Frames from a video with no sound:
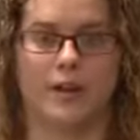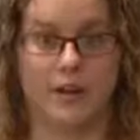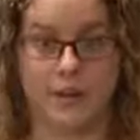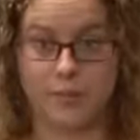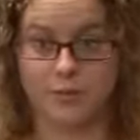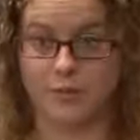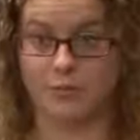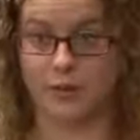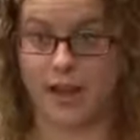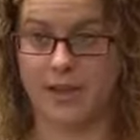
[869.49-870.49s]
on a number of
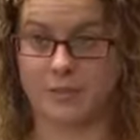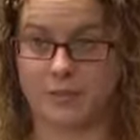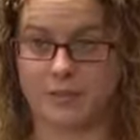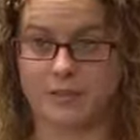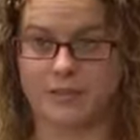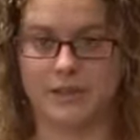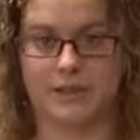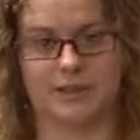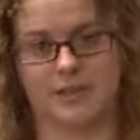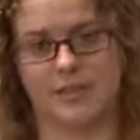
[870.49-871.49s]
different outputs,
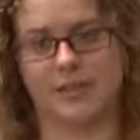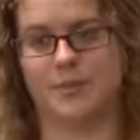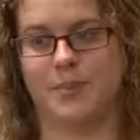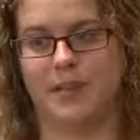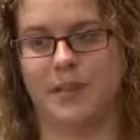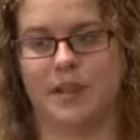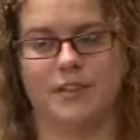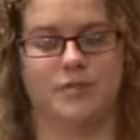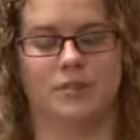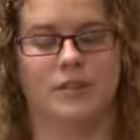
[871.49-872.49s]
as has been the
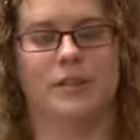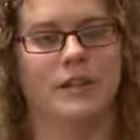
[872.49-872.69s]
case for